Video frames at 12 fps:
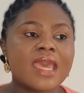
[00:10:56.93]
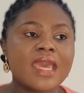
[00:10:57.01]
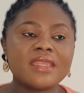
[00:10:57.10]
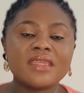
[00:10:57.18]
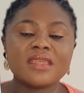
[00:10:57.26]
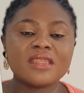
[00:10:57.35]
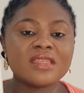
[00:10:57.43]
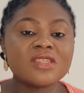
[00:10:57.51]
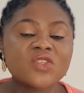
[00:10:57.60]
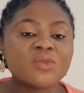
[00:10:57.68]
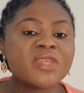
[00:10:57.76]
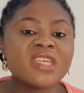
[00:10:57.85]
I think
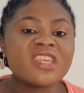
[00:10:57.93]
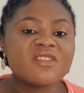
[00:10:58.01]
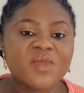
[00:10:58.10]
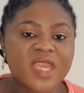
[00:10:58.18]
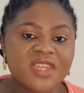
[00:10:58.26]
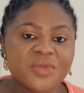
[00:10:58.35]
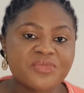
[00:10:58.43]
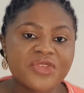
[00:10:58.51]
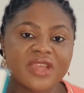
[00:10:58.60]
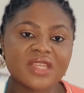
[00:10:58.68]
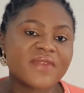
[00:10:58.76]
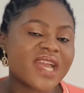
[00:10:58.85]
this soap didn't give me any
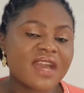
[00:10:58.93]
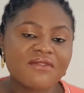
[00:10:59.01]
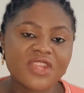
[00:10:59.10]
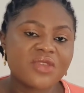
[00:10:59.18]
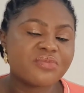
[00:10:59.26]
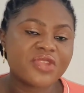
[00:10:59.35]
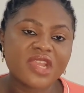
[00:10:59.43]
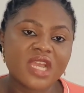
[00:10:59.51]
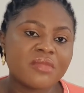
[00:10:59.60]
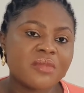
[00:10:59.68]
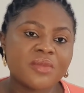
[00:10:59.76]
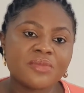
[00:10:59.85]
breakouts. If I have any
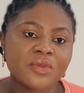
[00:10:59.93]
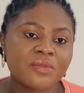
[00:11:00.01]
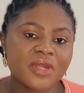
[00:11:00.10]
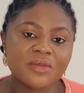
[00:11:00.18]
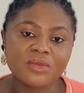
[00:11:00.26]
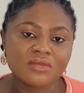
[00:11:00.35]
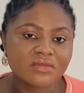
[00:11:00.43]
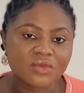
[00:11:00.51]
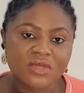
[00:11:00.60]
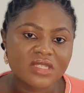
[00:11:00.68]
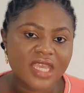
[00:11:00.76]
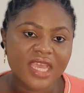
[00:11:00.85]
breakouts, maybe probably
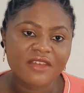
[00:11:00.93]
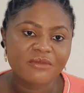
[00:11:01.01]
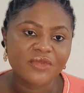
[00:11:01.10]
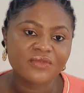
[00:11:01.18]
once I have